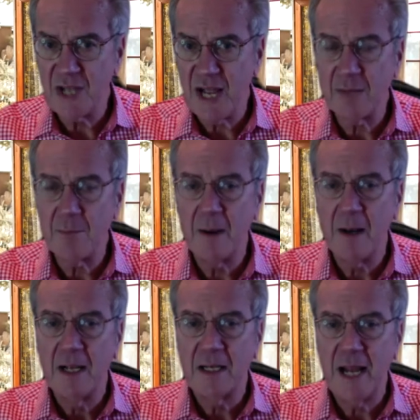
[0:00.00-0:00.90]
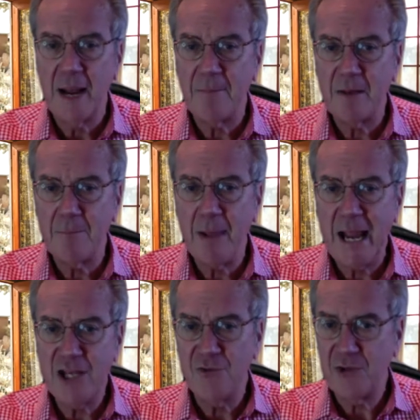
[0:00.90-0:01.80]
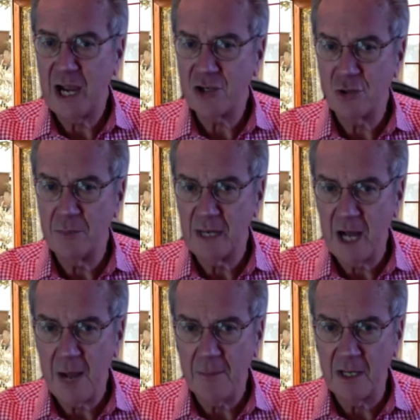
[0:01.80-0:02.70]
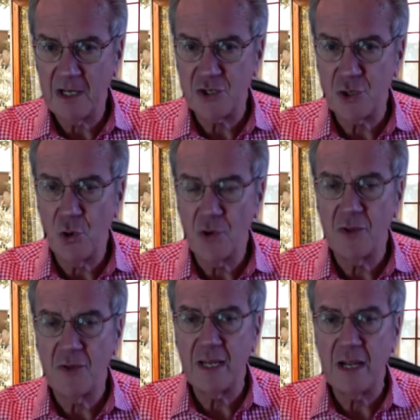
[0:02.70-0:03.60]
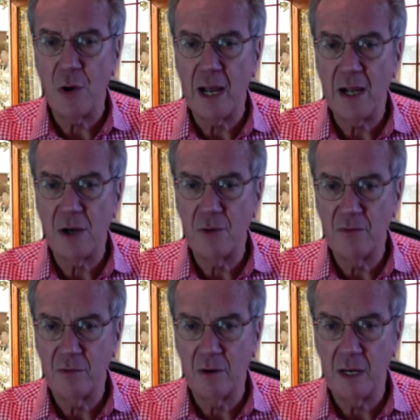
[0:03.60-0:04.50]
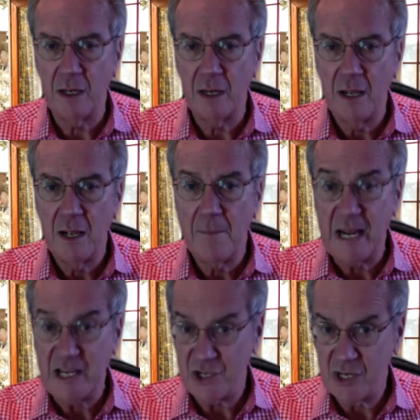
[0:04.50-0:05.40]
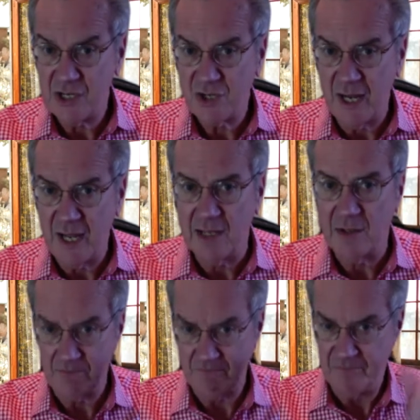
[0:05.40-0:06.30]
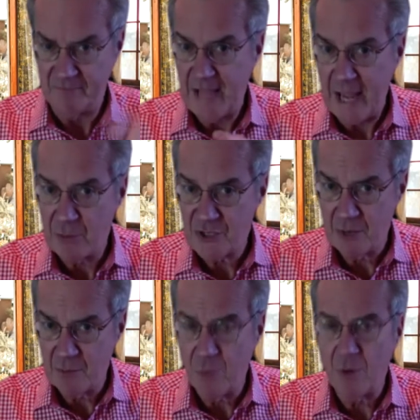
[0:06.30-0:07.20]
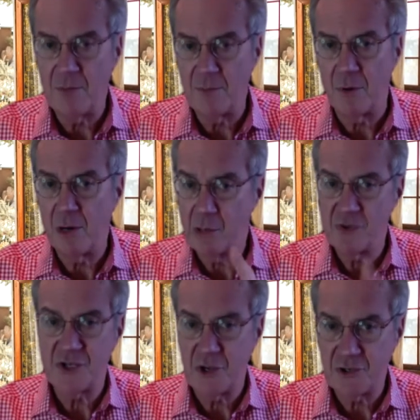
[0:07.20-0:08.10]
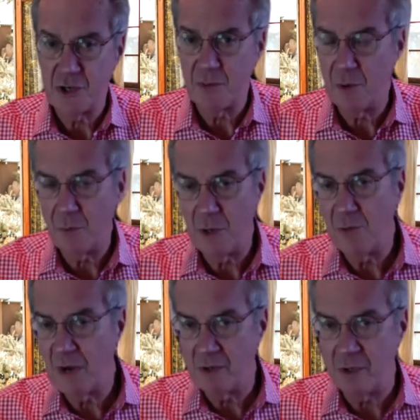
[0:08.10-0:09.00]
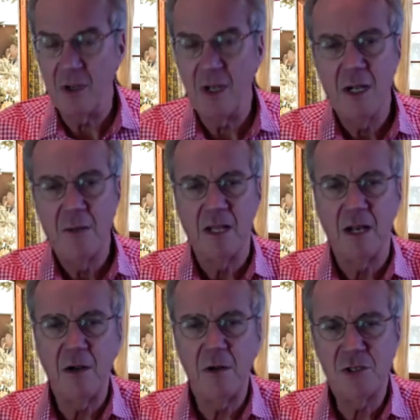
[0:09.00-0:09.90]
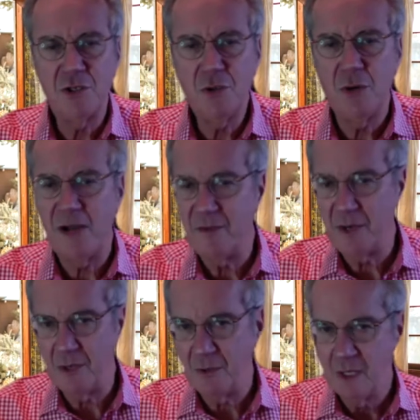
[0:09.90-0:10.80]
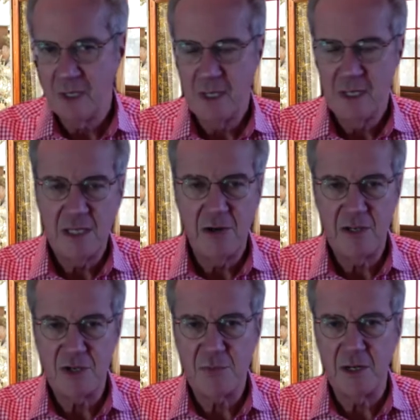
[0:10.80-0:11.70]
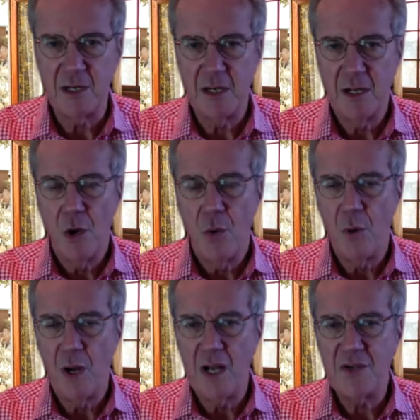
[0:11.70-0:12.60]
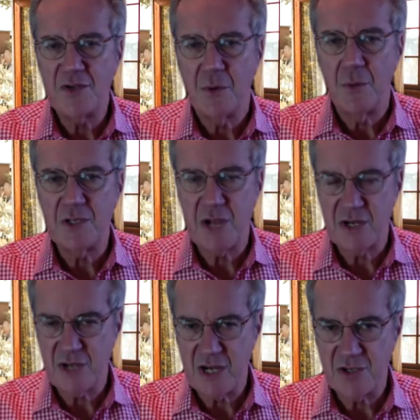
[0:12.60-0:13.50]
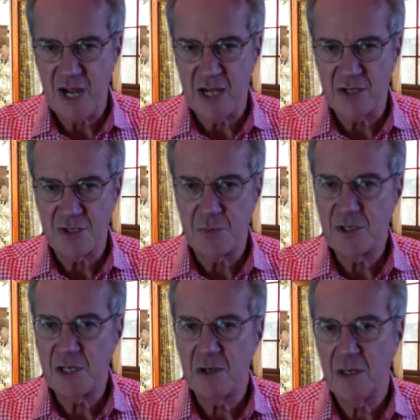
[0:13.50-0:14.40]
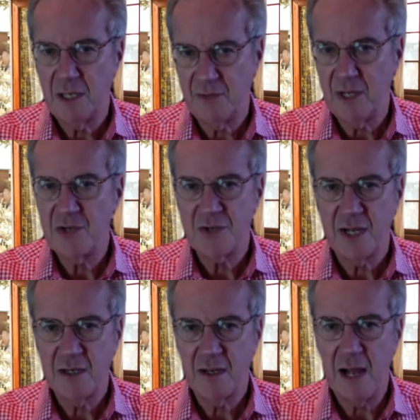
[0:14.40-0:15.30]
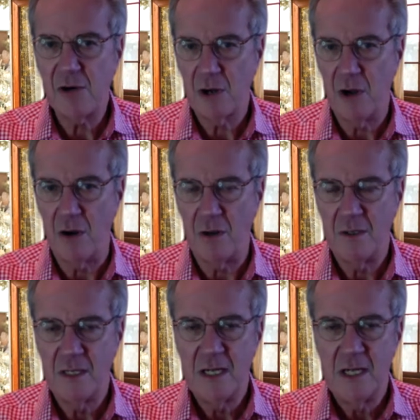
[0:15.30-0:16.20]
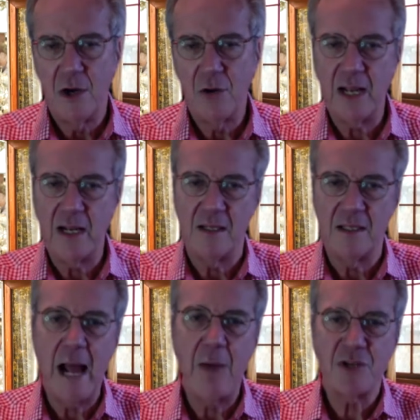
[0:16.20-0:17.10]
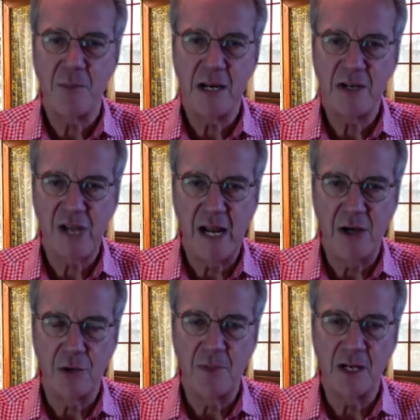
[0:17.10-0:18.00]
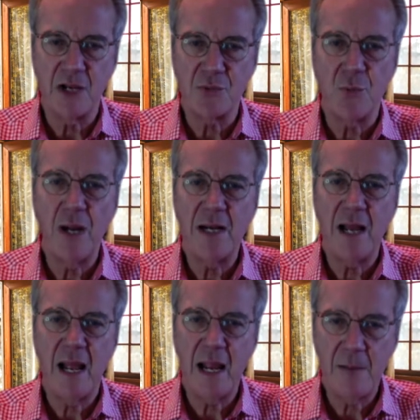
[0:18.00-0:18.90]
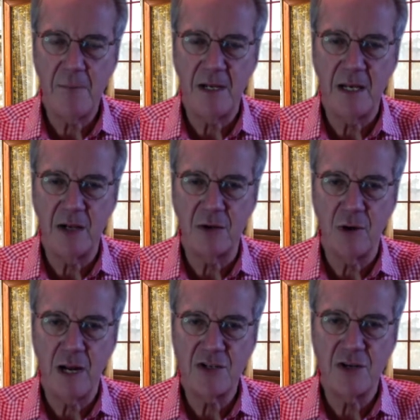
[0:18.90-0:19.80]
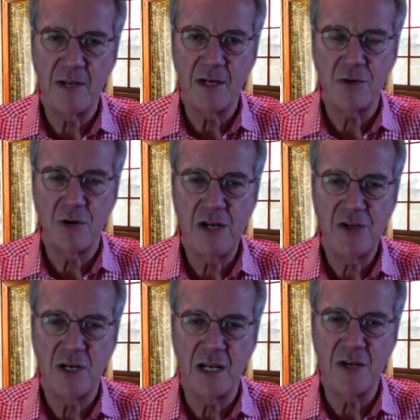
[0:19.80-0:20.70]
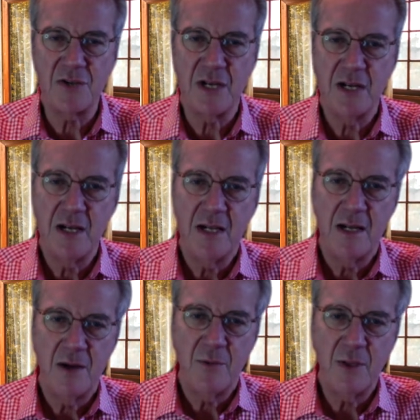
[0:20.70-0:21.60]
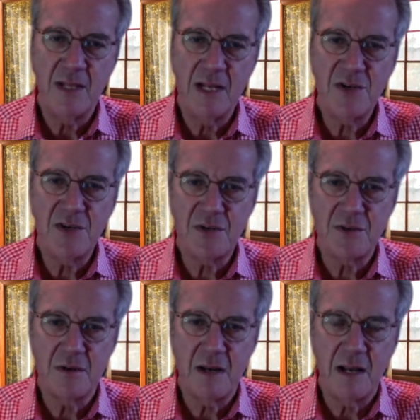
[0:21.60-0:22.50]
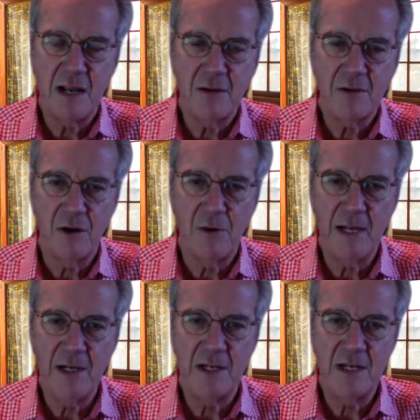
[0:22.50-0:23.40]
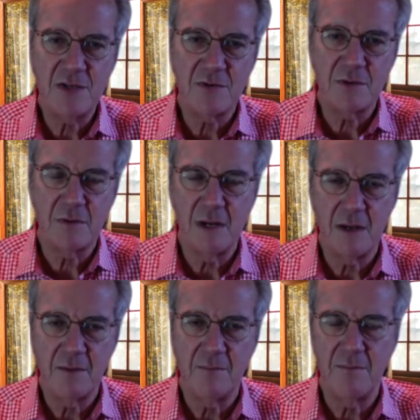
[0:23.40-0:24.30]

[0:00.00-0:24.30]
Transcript: that kept manufacturing monopolies north of the Ohio River and Mason-Dixon line. That was number one important. It was also number one revenue. But another two revenue during this period was was excise taxes, particularly on things like alcohol. Okay, that was a big scandal because what happened in Grant's administration is, well, these alcohol man, these uh,